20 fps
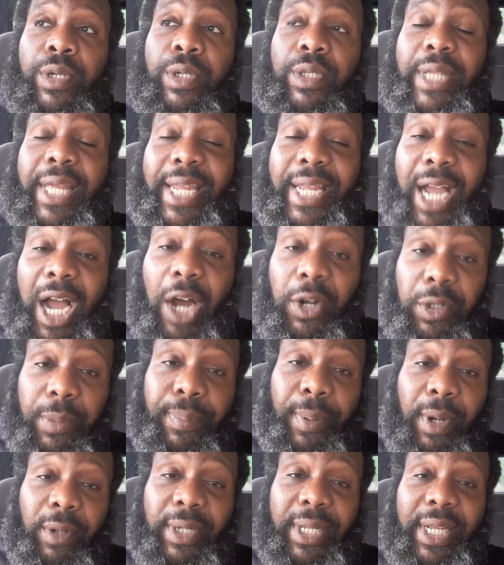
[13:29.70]
they called the
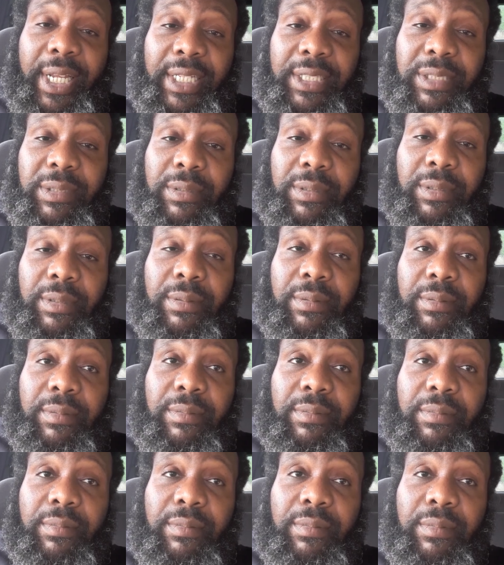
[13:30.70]
police
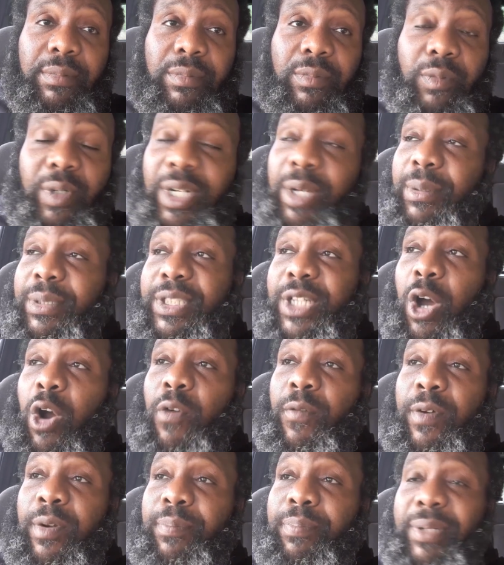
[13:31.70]
when it was
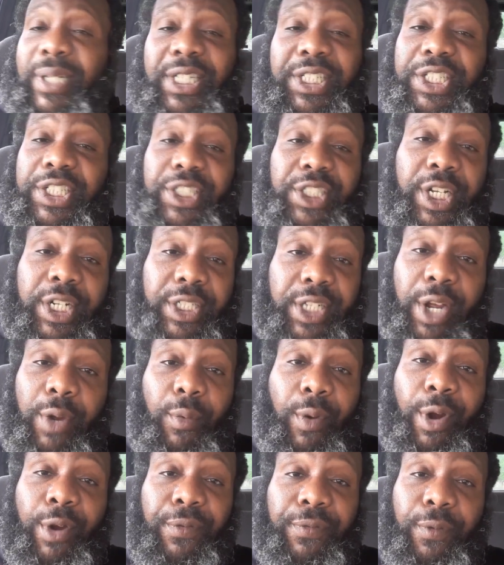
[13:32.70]
over. Police just took their
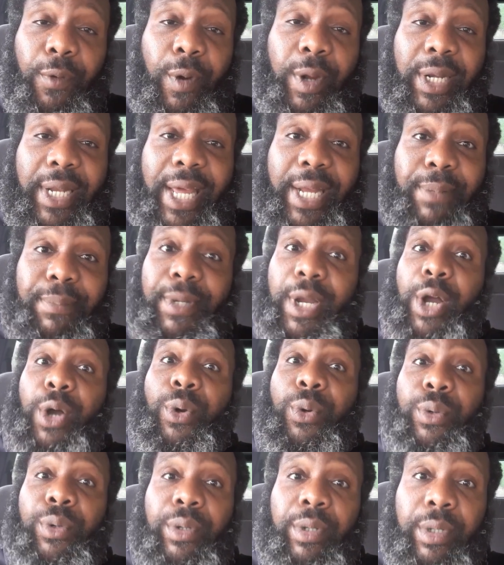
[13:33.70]
word for it, let him
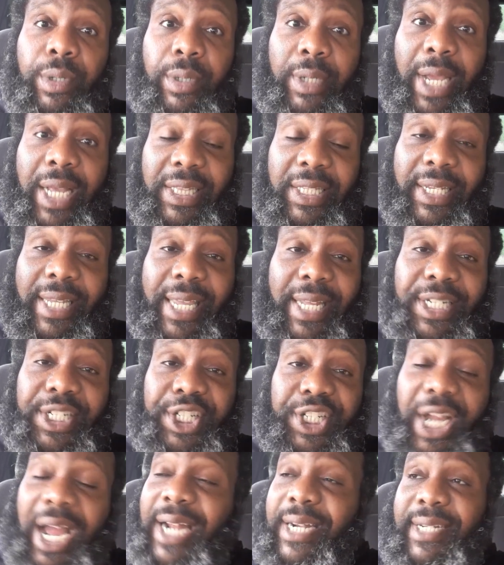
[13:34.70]
go after getting
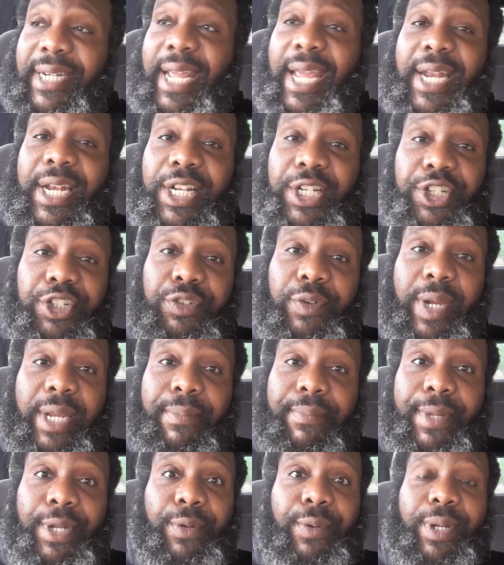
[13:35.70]
shot dead in the
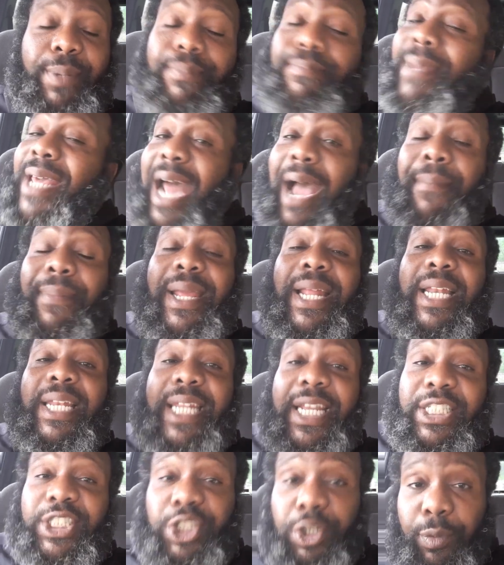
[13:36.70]
street,
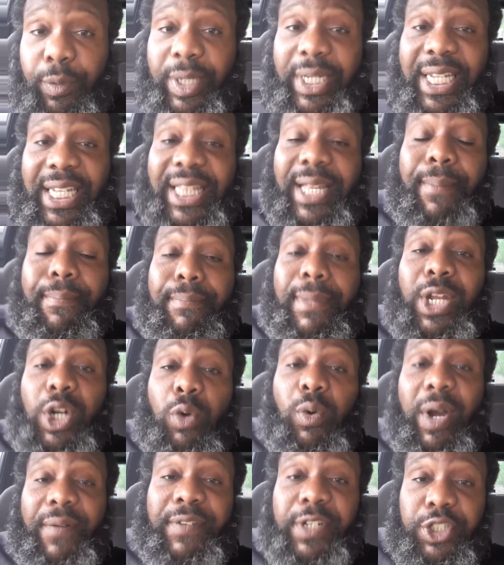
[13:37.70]
literally the
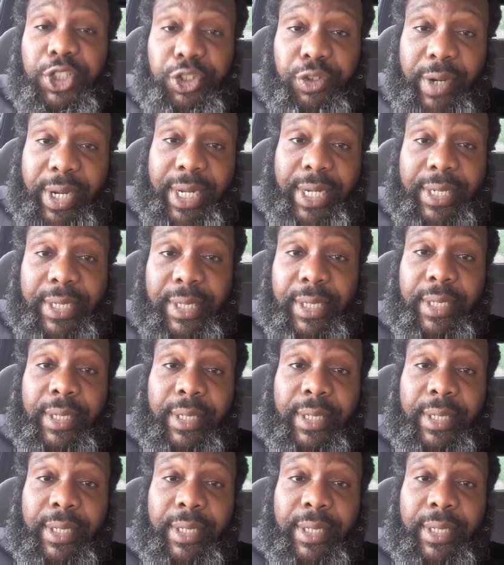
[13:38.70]
middle of the street.